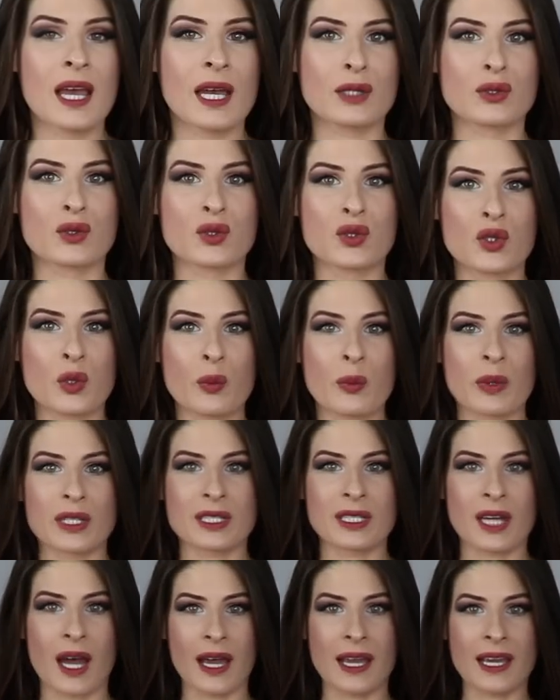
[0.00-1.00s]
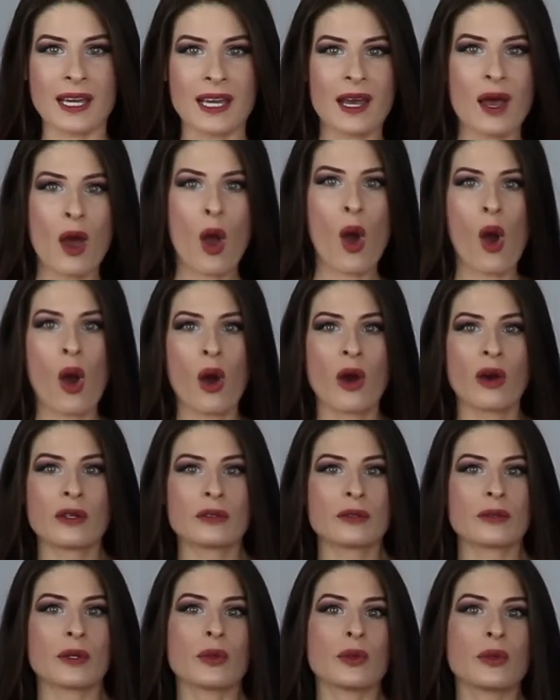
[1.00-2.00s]
It's super tight.
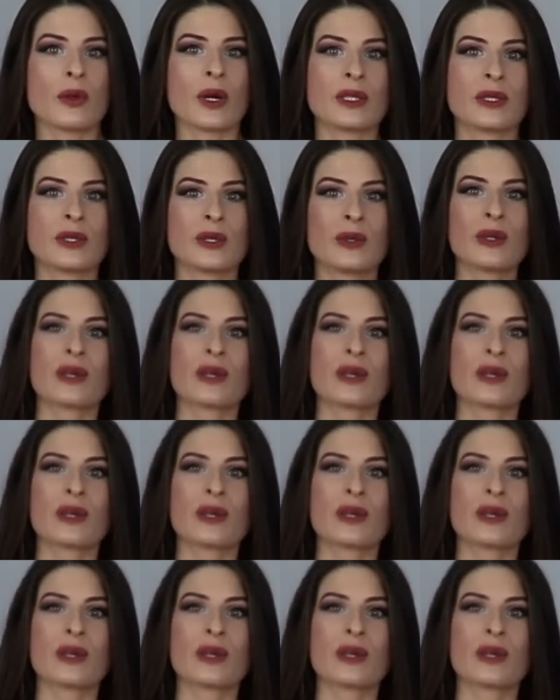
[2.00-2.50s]
Oh, I do